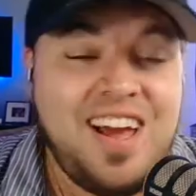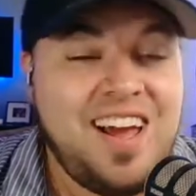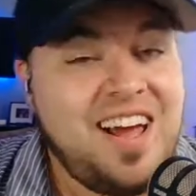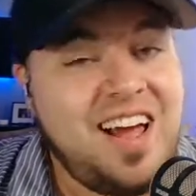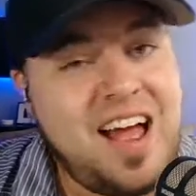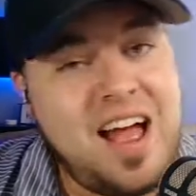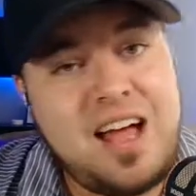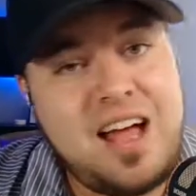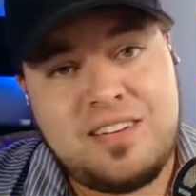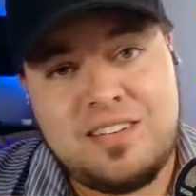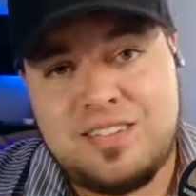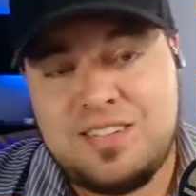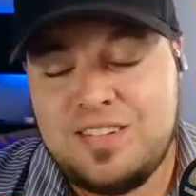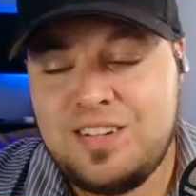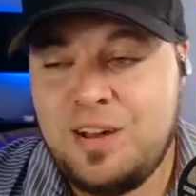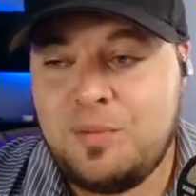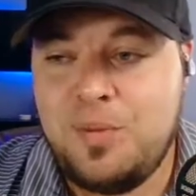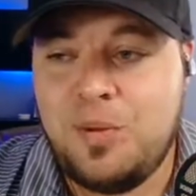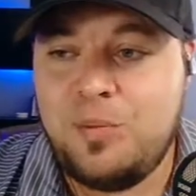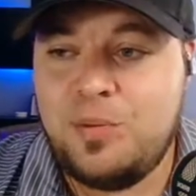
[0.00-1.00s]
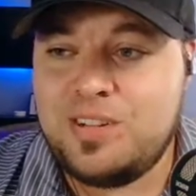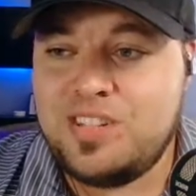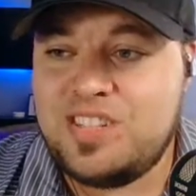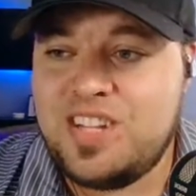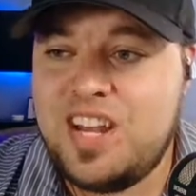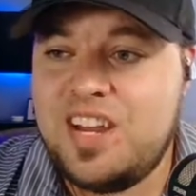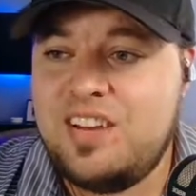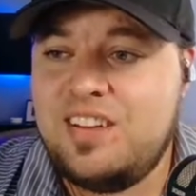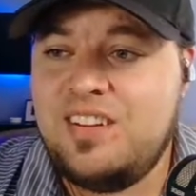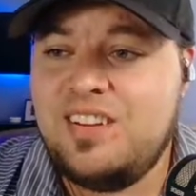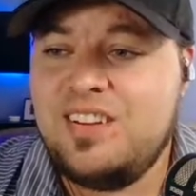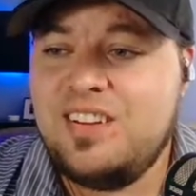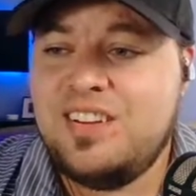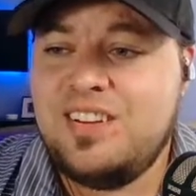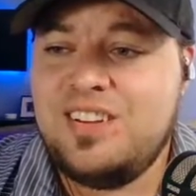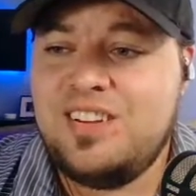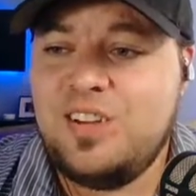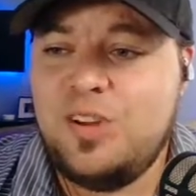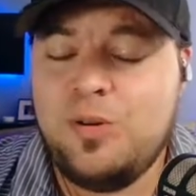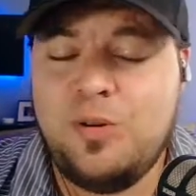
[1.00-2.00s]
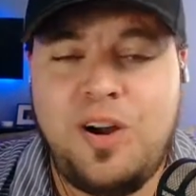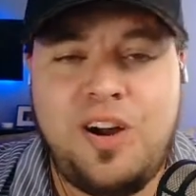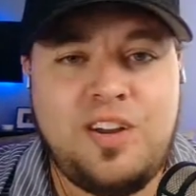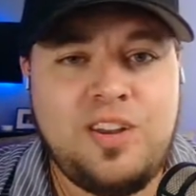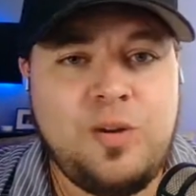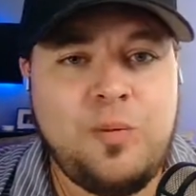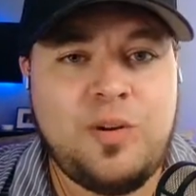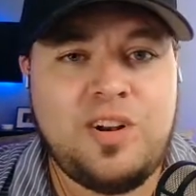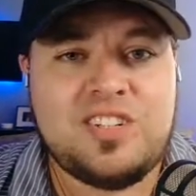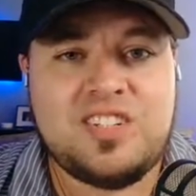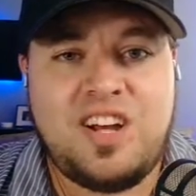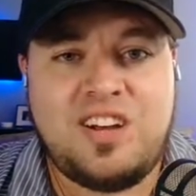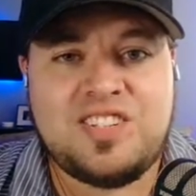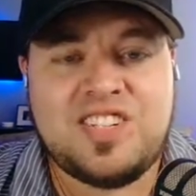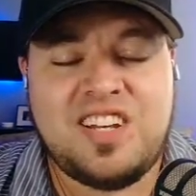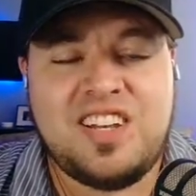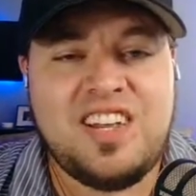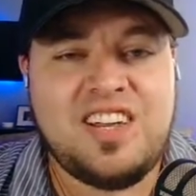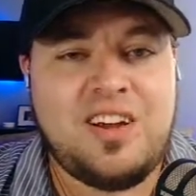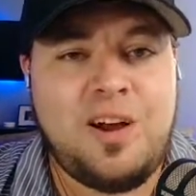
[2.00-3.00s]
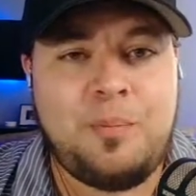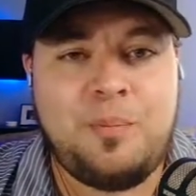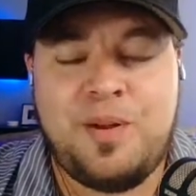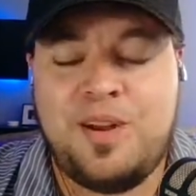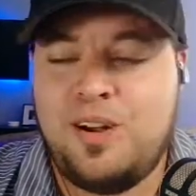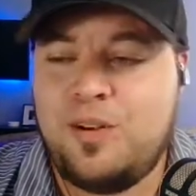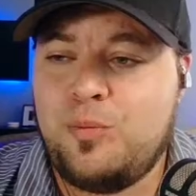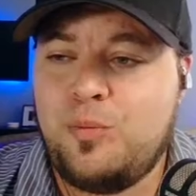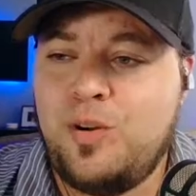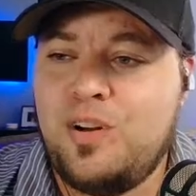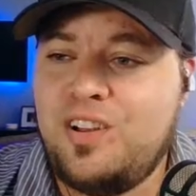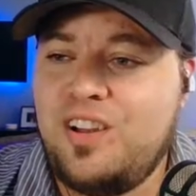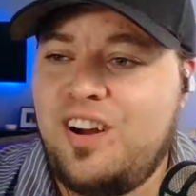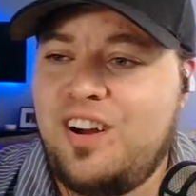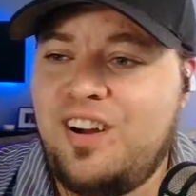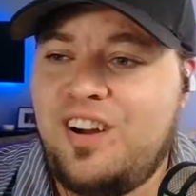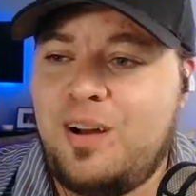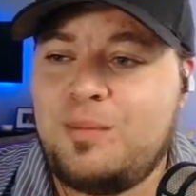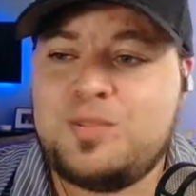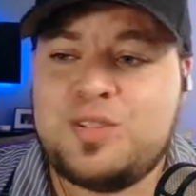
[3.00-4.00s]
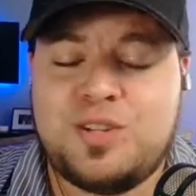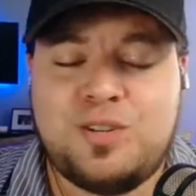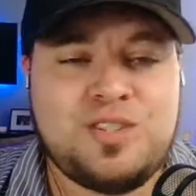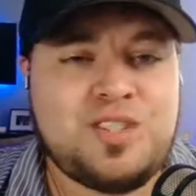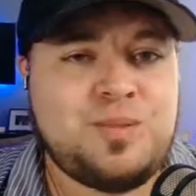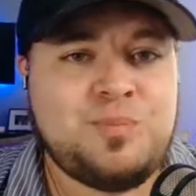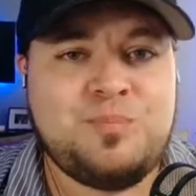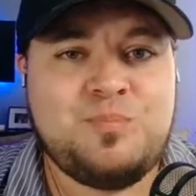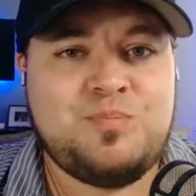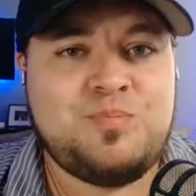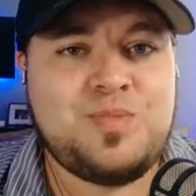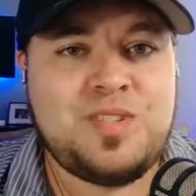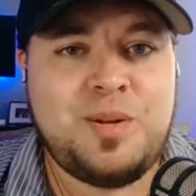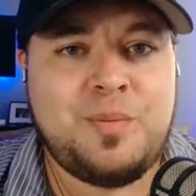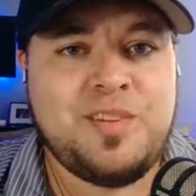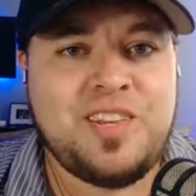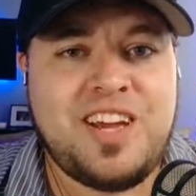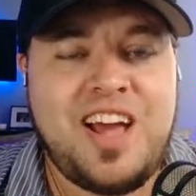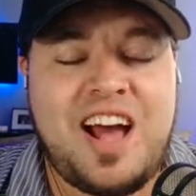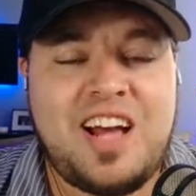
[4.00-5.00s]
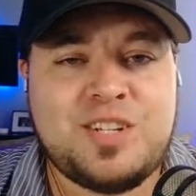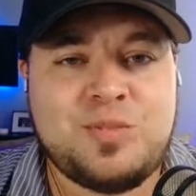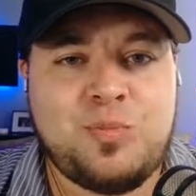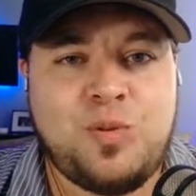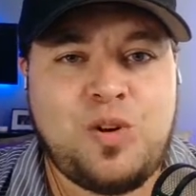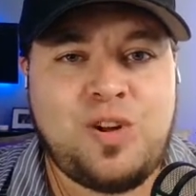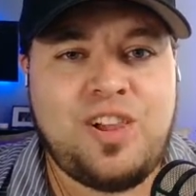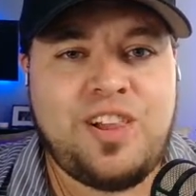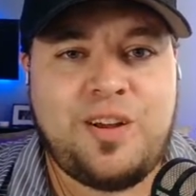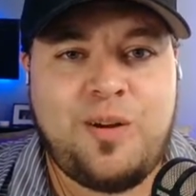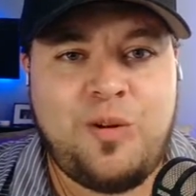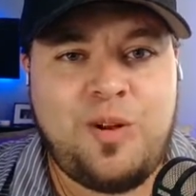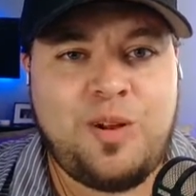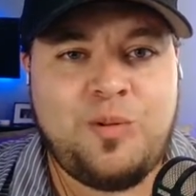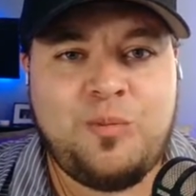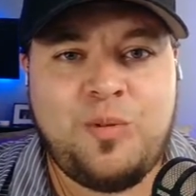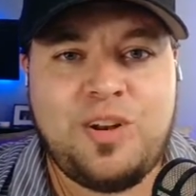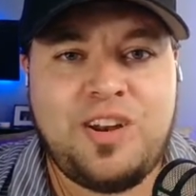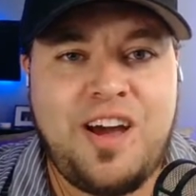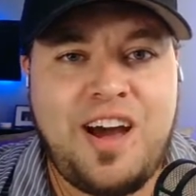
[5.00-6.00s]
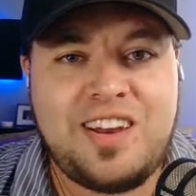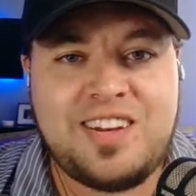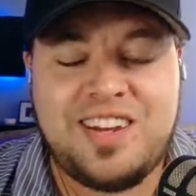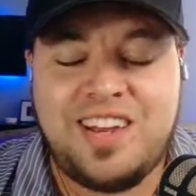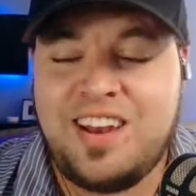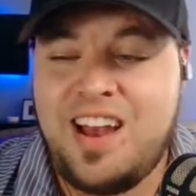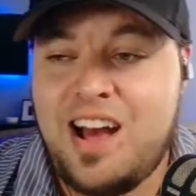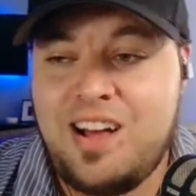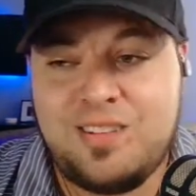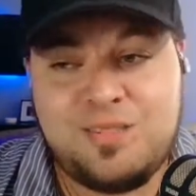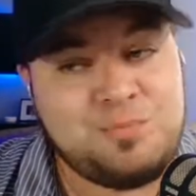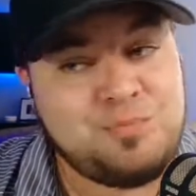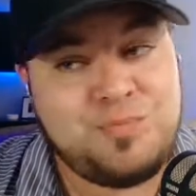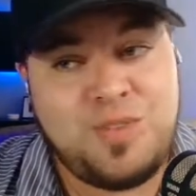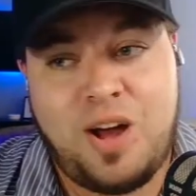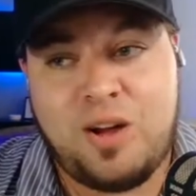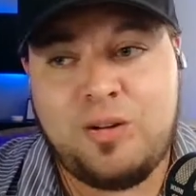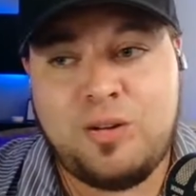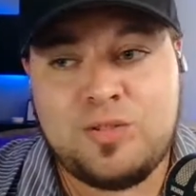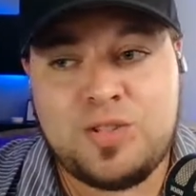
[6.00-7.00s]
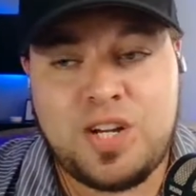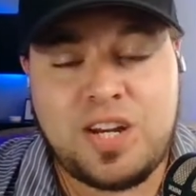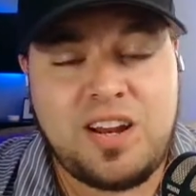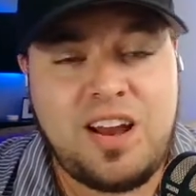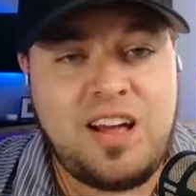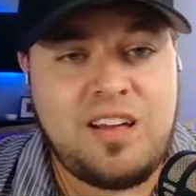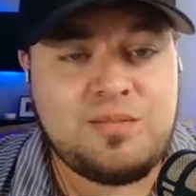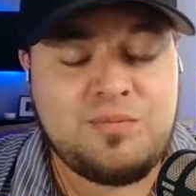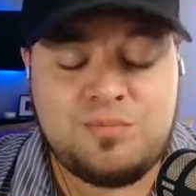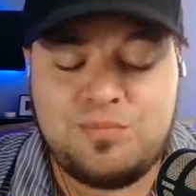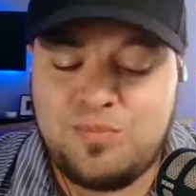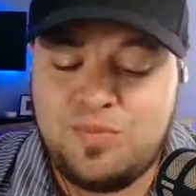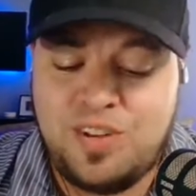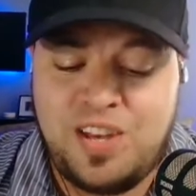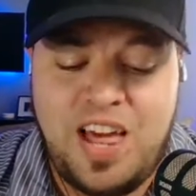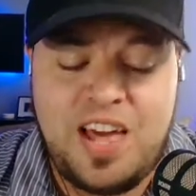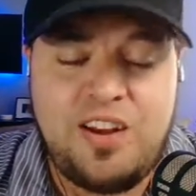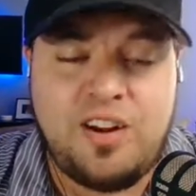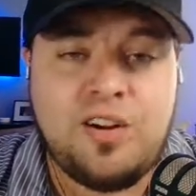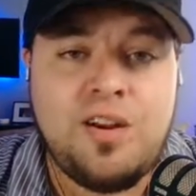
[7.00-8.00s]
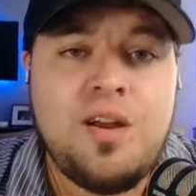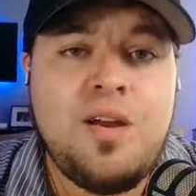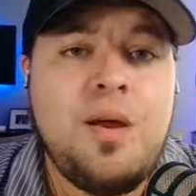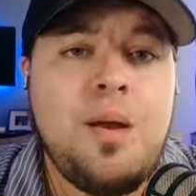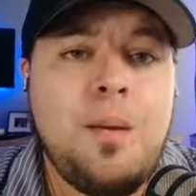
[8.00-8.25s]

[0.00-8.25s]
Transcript: Ah, I mean, we'll see. You uh, you want to toss a link up here? We'll uh, I'm sure some some of the guys will click on it and whatnot, and I'll I'll go check it out later.